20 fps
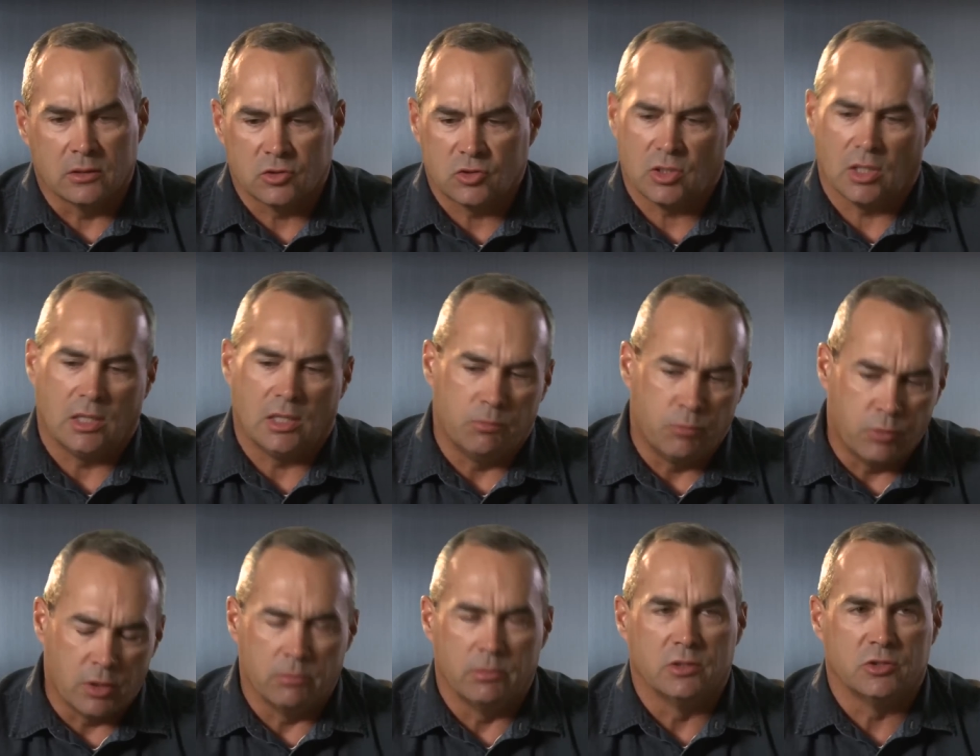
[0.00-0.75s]
Instead, he
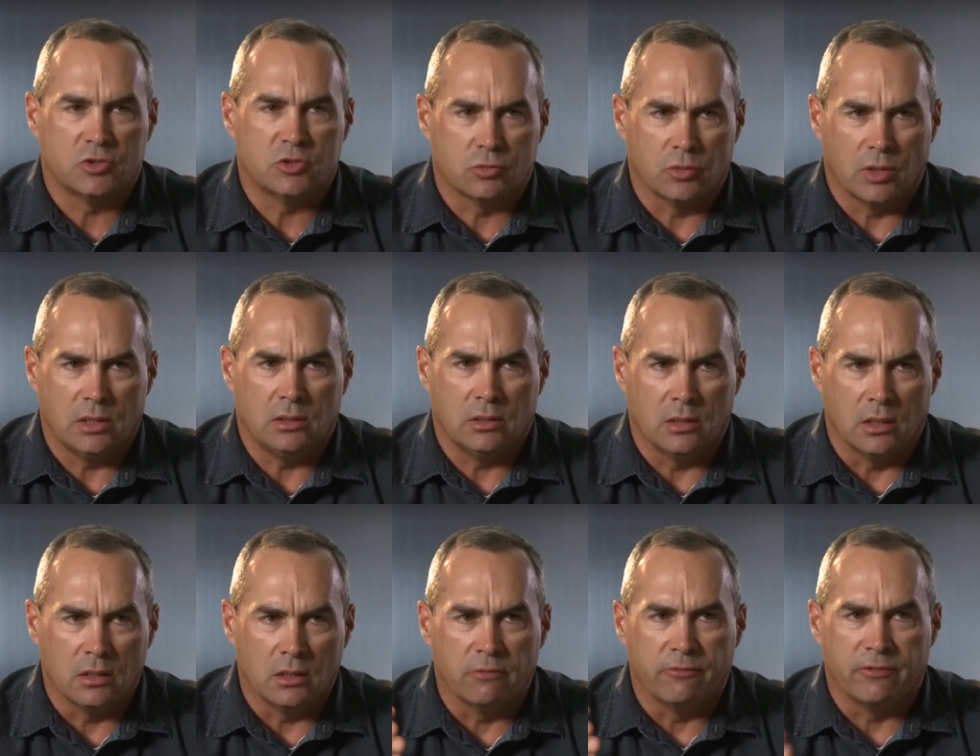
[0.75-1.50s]
put them in a street
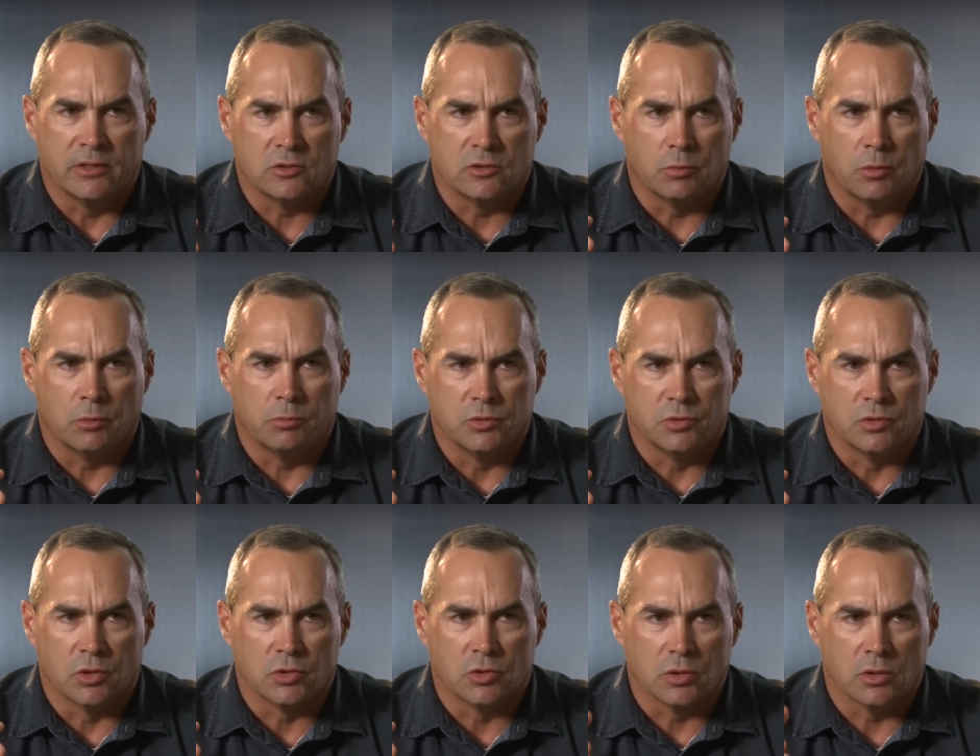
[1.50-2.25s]
in an undefensible
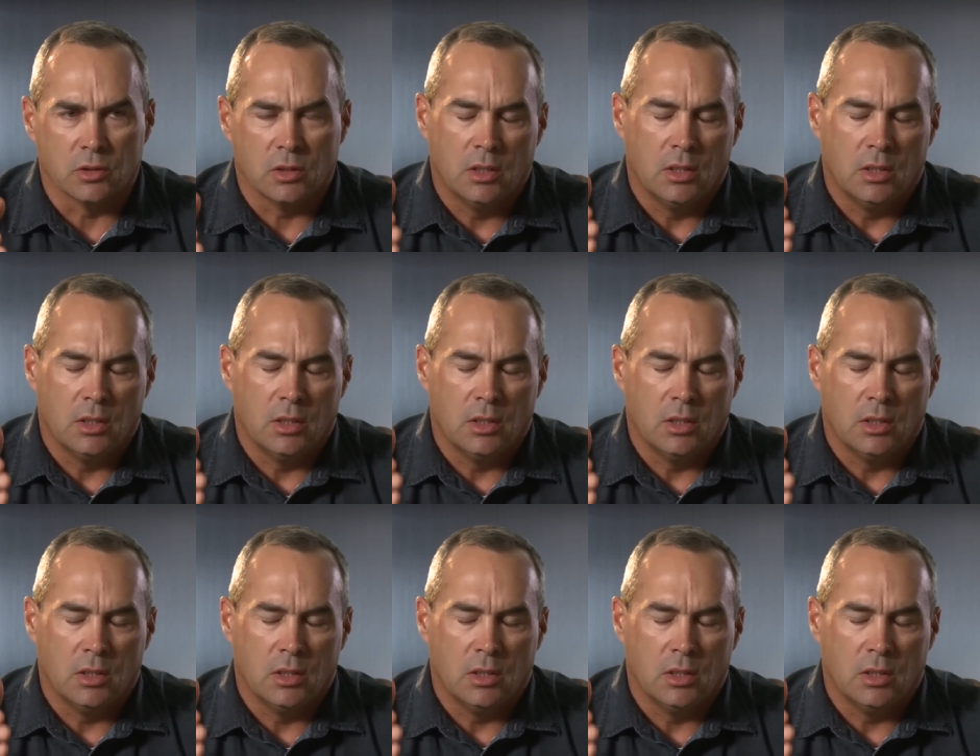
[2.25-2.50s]
position.